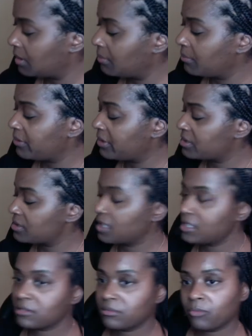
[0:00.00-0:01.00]
But it's not
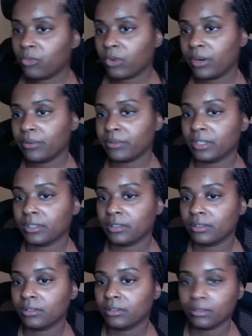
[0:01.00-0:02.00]
to worry.
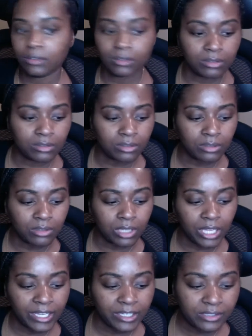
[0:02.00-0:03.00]
The
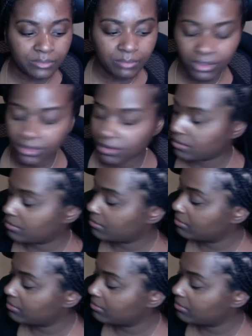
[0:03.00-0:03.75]
light is with you.